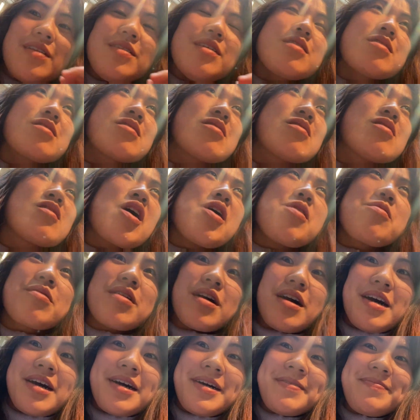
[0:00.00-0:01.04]
looks so
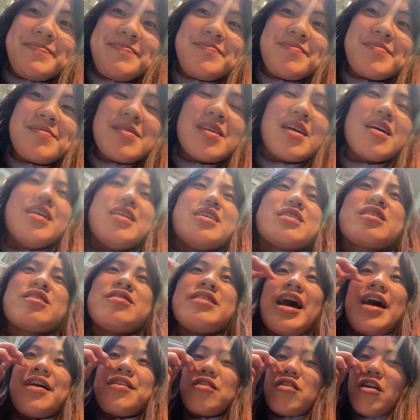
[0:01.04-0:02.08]
good. So
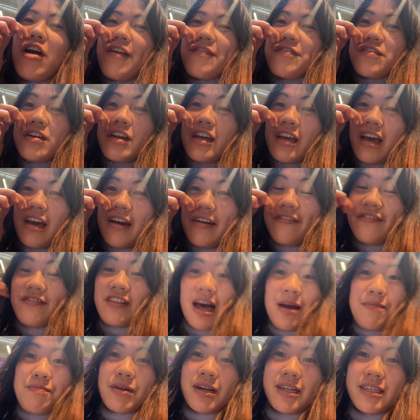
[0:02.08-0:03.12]
now they're offering uh,
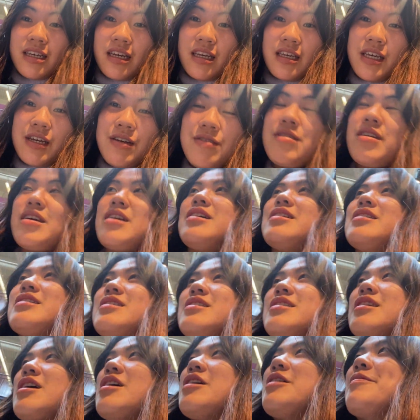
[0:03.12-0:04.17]
flatbreads at Union.
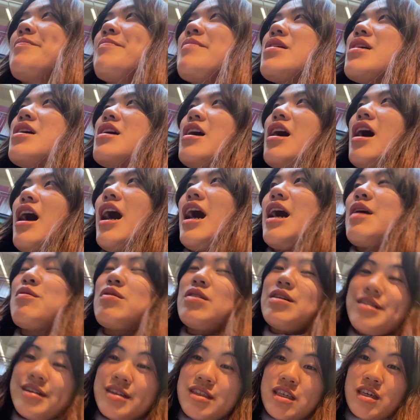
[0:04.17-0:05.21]
So I
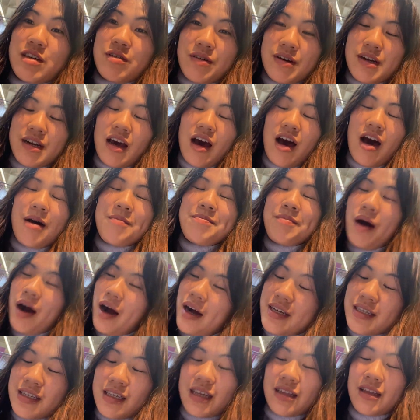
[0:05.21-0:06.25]
will do an
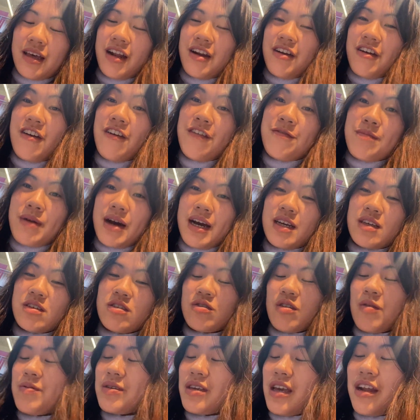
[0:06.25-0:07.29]
unboxing later of my
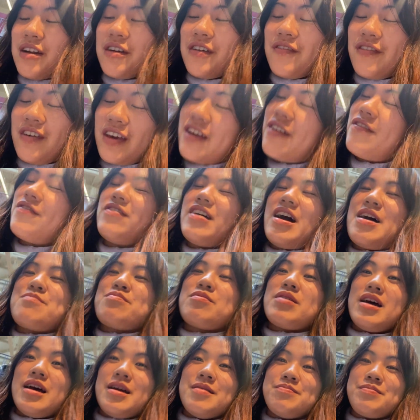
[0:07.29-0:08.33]
sweet potato vegan
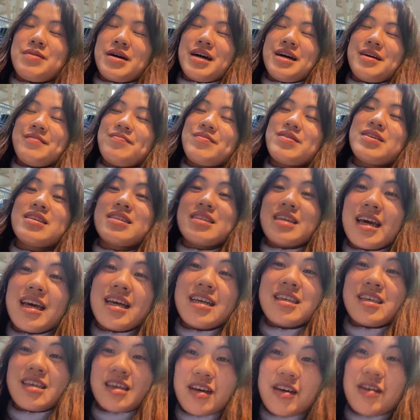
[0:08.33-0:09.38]
flatbread, but stay
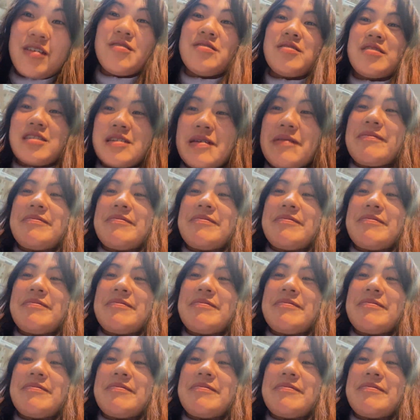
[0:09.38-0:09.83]
tuned.